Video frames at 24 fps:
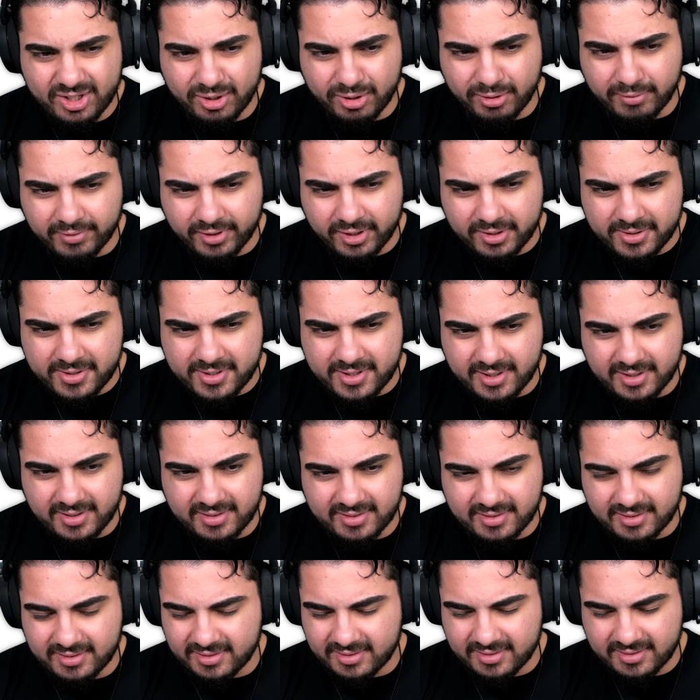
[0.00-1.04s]
Orochi.
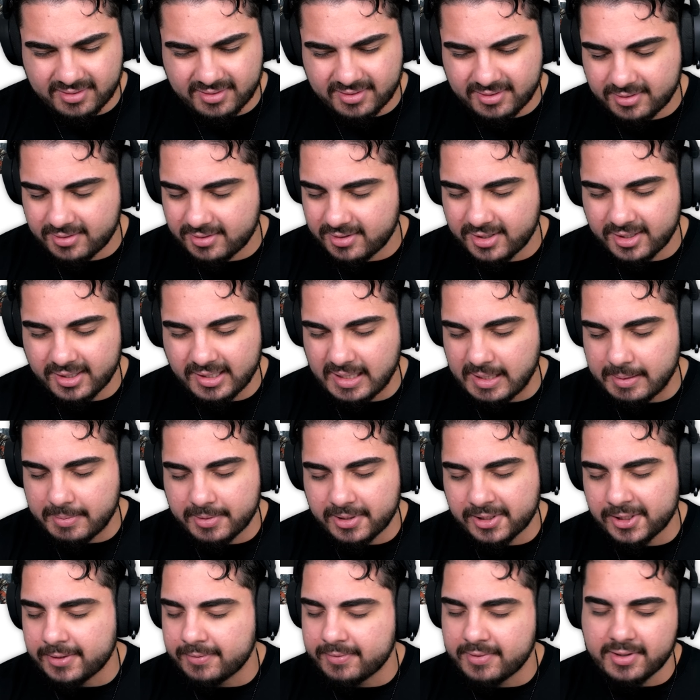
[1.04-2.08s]
Uh, I'm
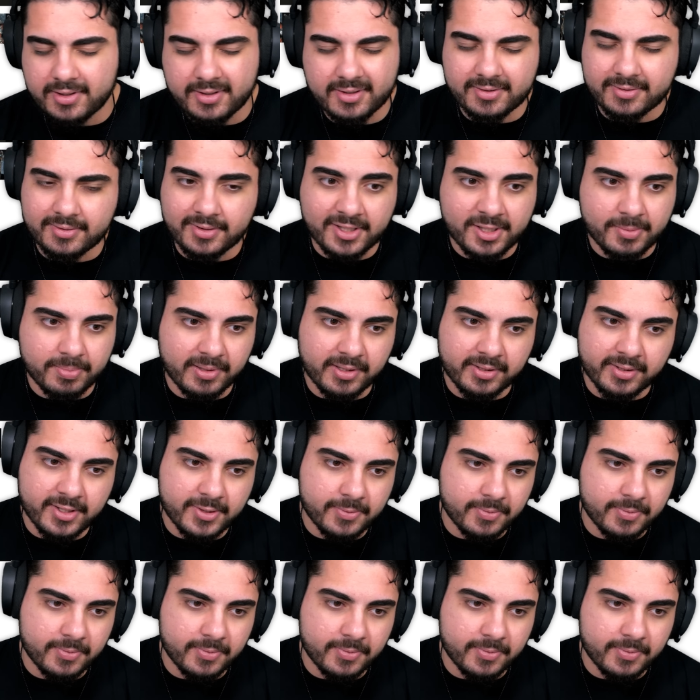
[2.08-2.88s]
not even gonna explain this